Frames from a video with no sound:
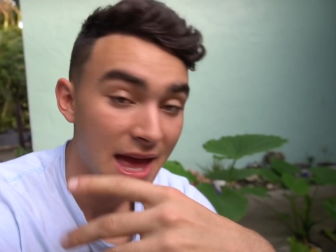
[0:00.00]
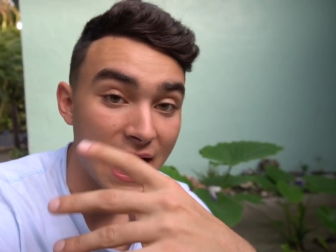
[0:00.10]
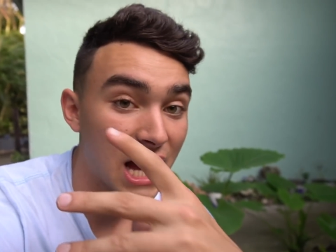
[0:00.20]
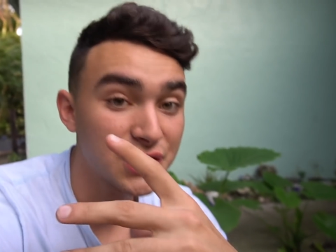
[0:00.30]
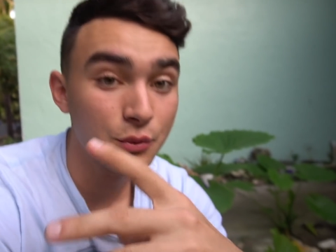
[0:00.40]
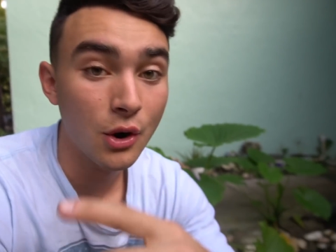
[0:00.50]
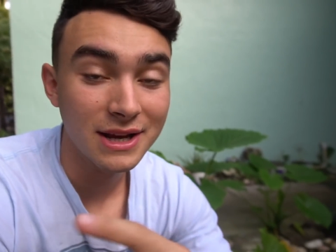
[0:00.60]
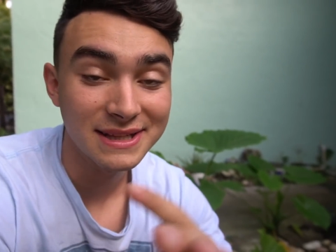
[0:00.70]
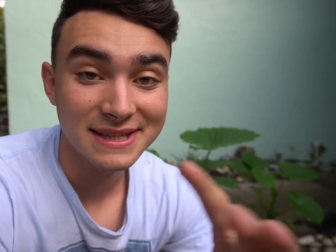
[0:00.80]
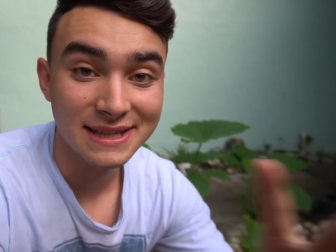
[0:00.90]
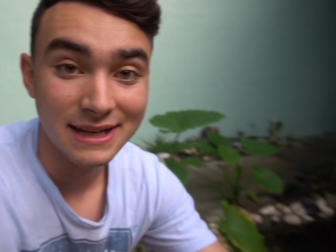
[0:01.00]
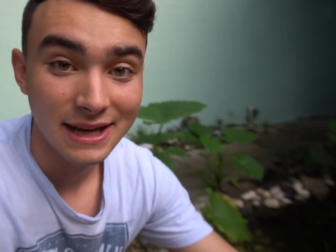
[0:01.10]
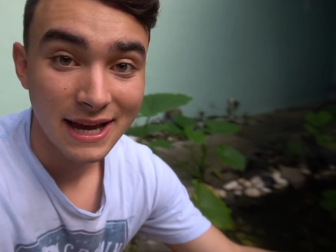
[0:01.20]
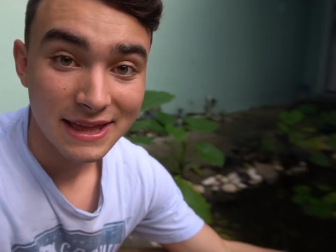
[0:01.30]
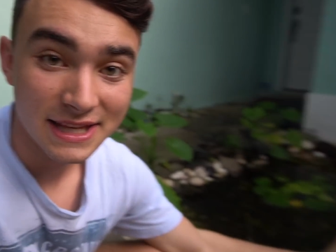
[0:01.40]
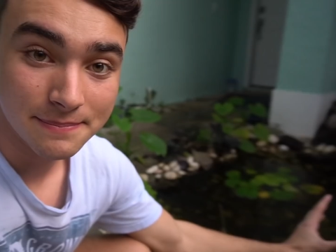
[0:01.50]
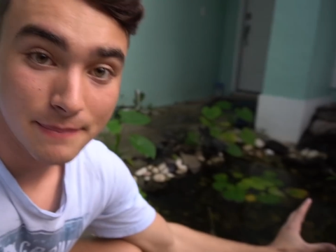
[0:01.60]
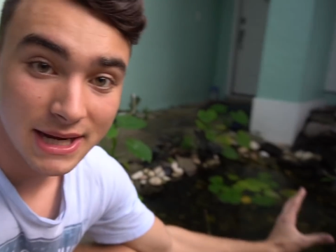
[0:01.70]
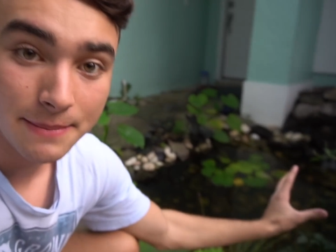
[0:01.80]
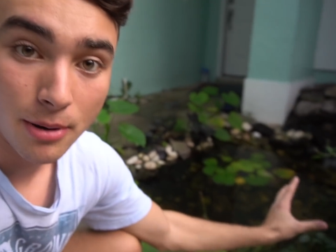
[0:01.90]
As you all can see, this
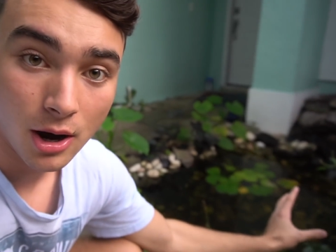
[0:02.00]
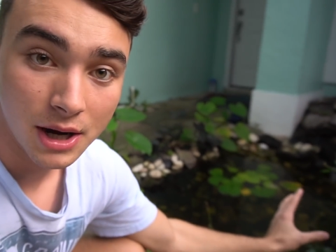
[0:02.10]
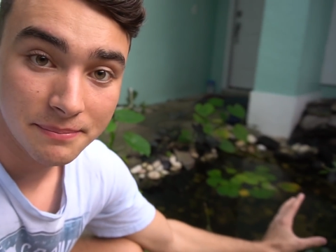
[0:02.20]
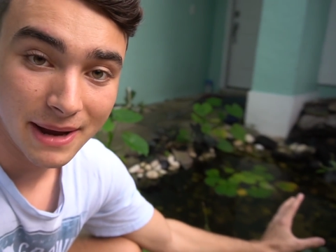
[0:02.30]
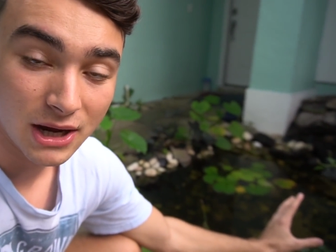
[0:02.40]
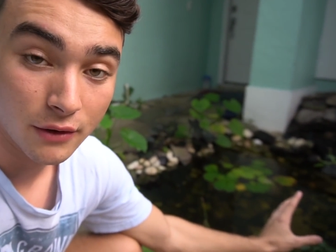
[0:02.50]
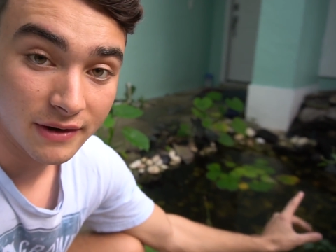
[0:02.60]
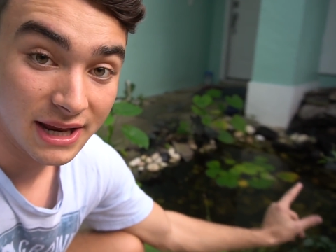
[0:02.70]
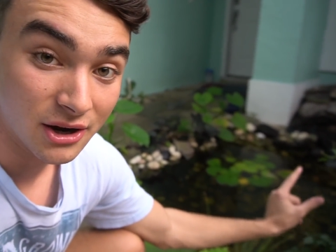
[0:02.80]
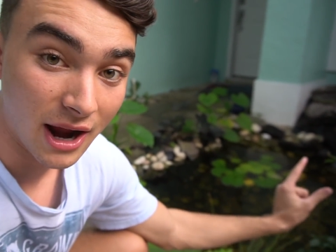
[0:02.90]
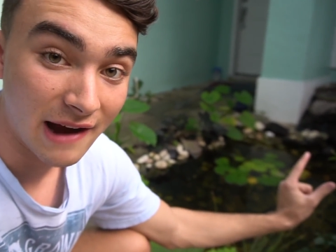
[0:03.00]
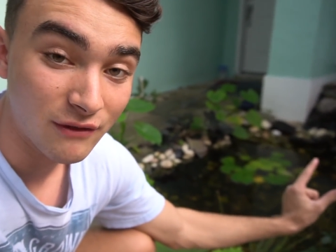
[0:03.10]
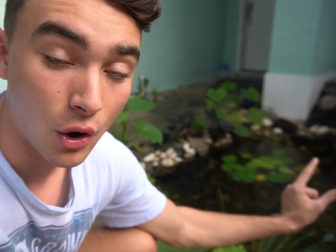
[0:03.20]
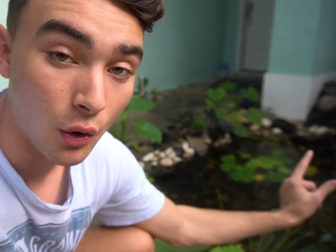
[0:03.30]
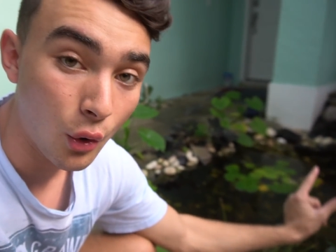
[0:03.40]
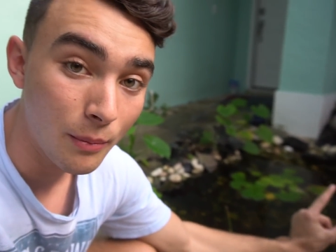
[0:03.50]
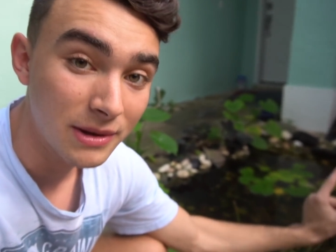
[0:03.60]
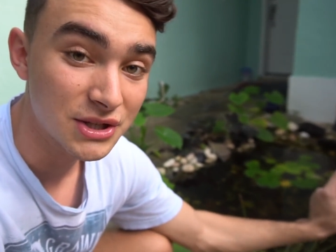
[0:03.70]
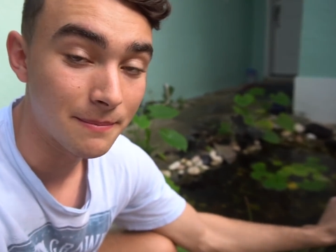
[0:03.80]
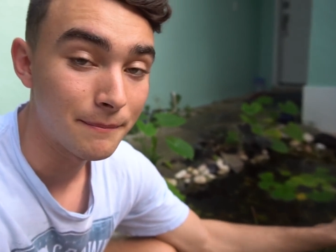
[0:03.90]
mini pond back over here, I have a whole
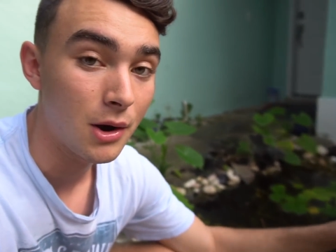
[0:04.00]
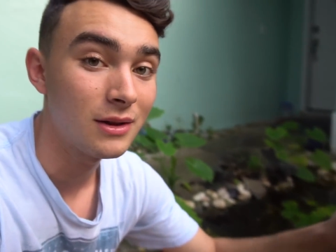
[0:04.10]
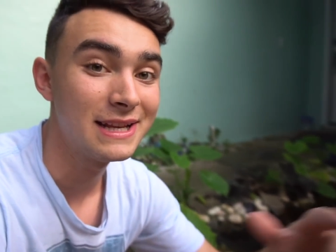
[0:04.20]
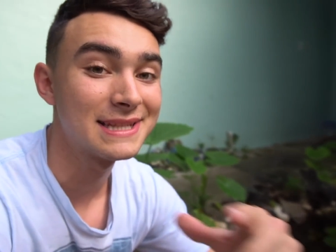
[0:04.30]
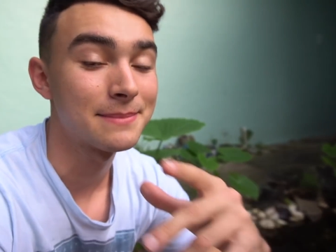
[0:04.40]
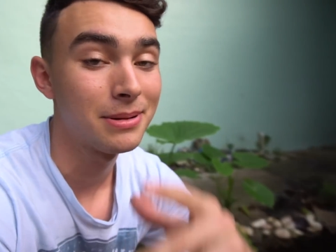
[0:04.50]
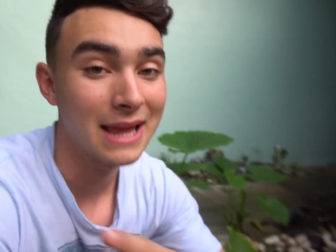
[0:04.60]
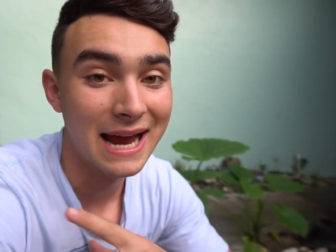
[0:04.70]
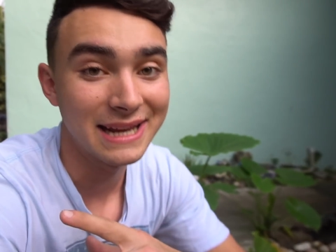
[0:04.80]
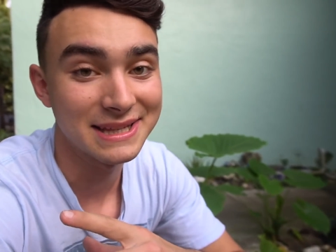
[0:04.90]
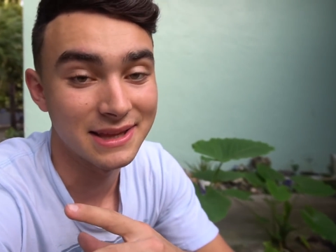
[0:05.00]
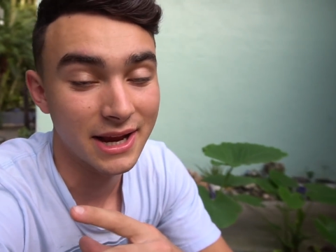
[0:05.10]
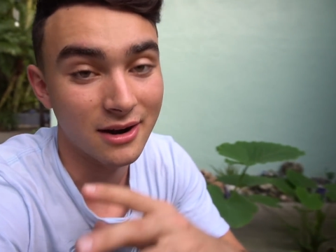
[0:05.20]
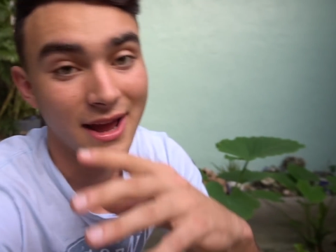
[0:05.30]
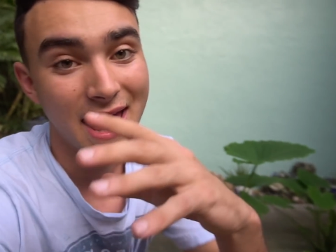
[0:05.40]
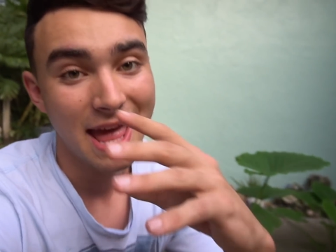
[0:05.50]
bunch of mollies and platies in there,